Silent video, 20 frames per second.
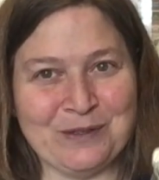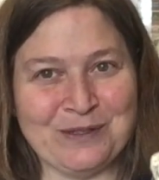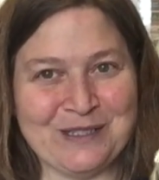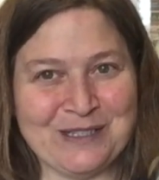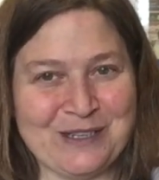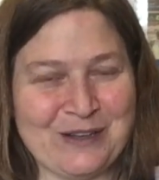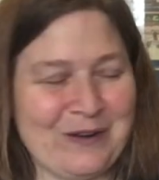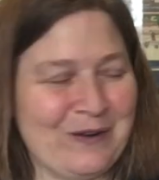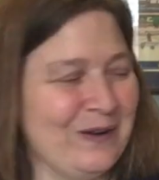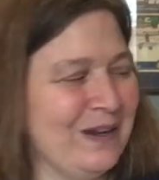
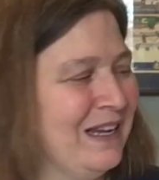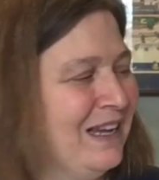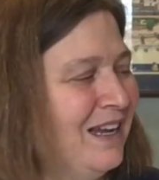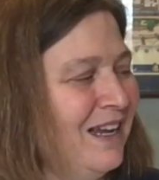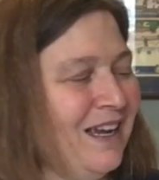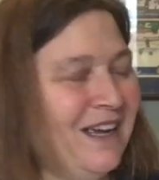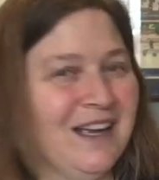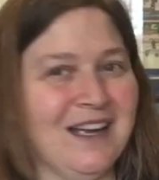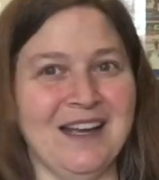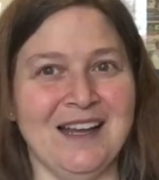So
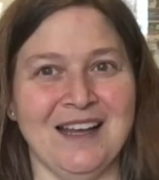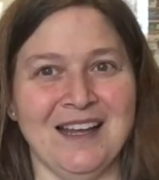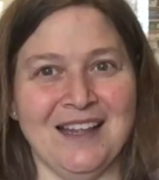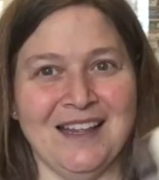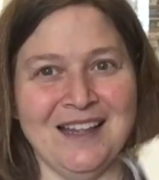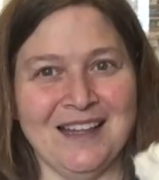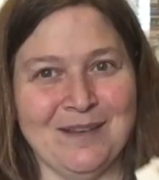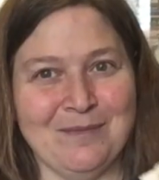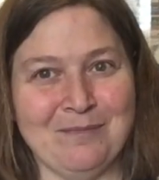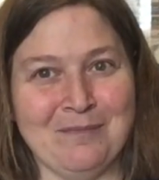
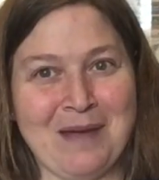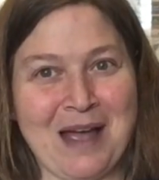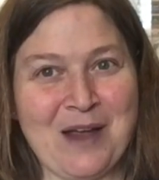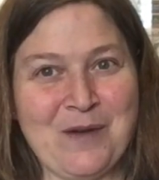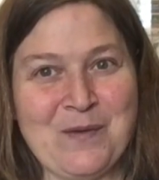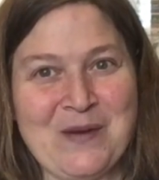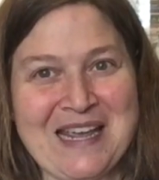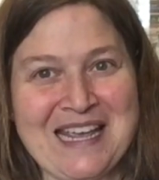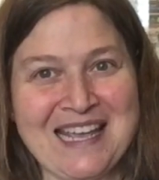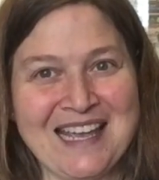my
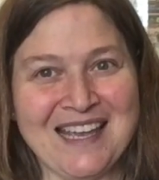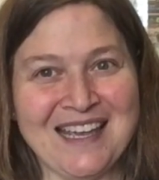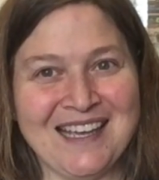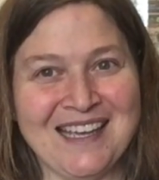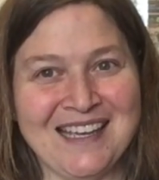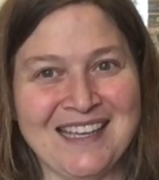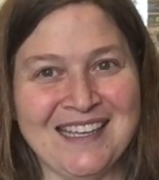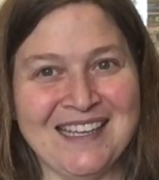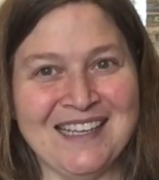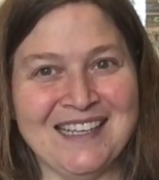week
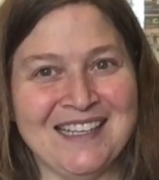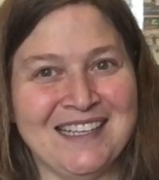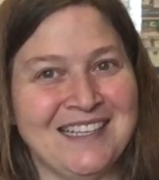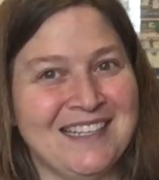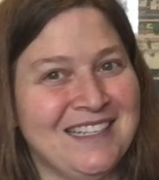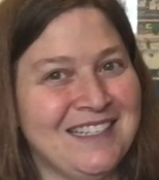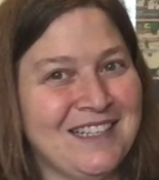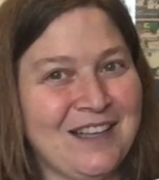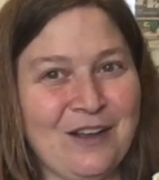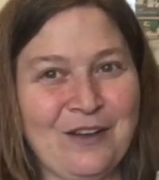
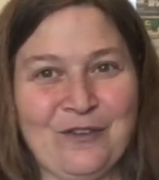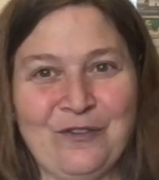is